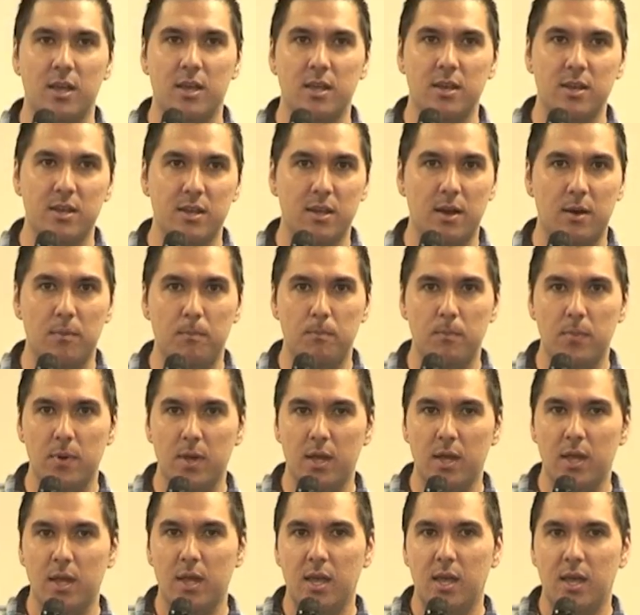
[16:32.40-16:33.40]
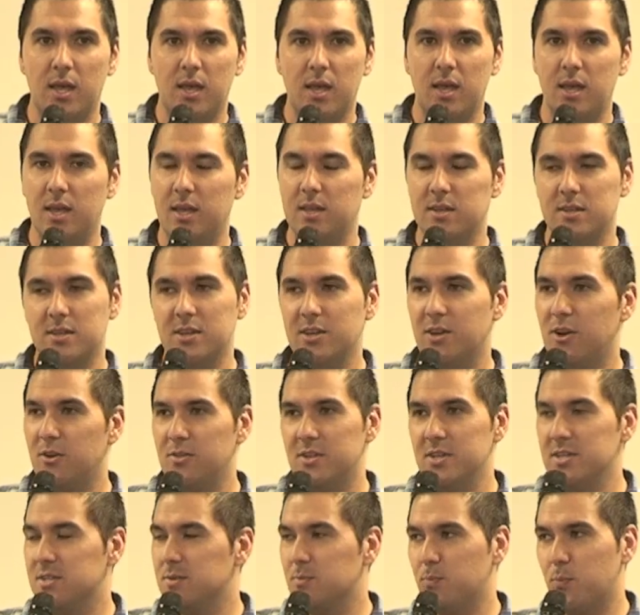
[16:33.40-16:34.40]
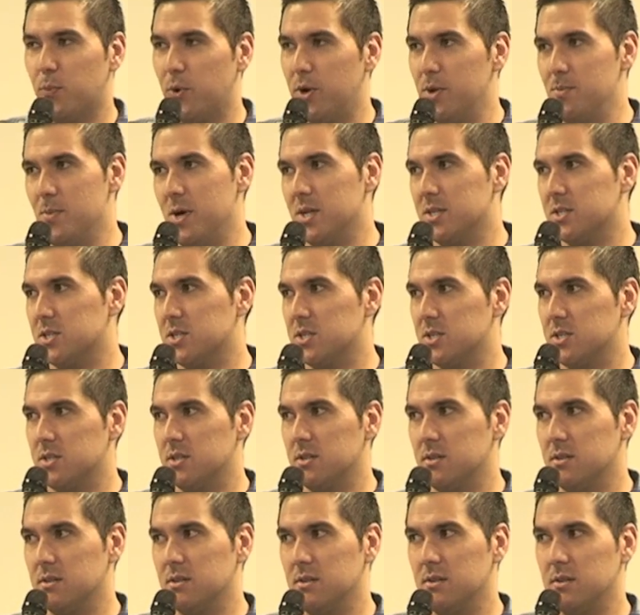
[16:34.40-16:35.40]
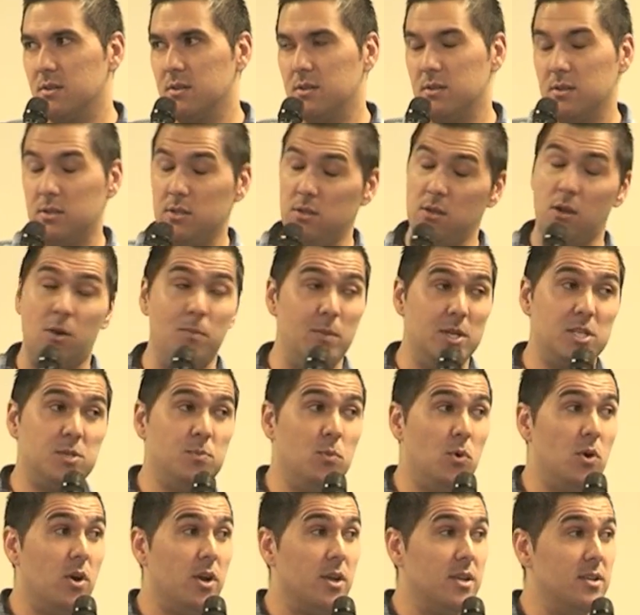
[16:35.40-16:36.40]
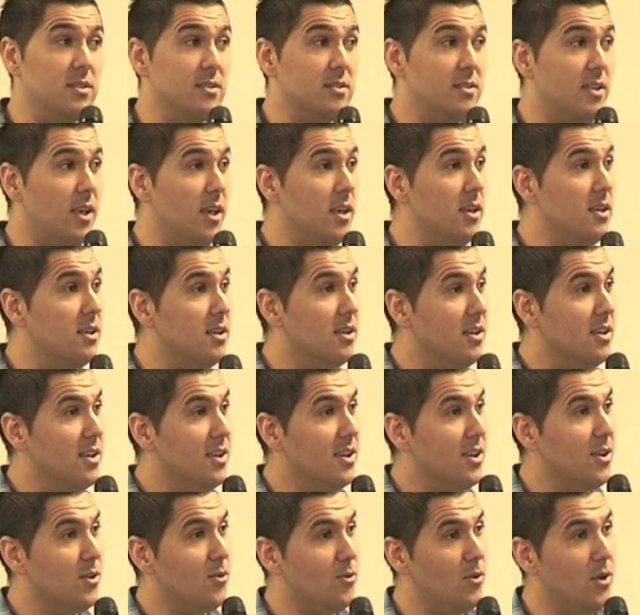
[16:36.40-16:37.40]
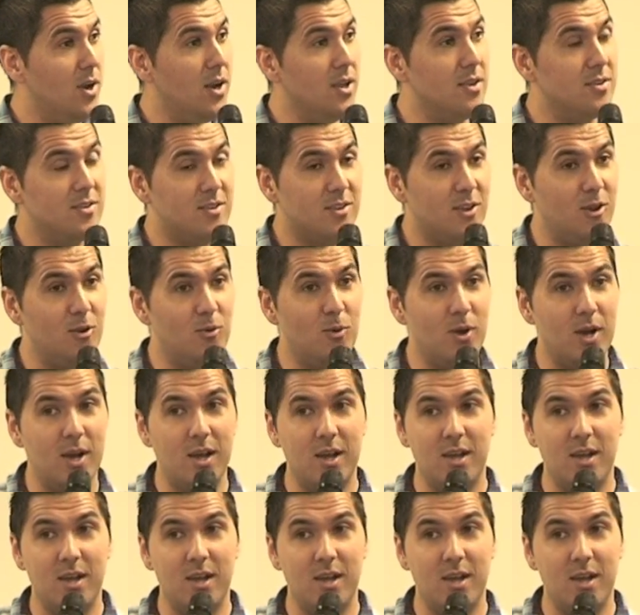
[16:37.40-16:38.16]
and there's pretty much not much more I can say, really. So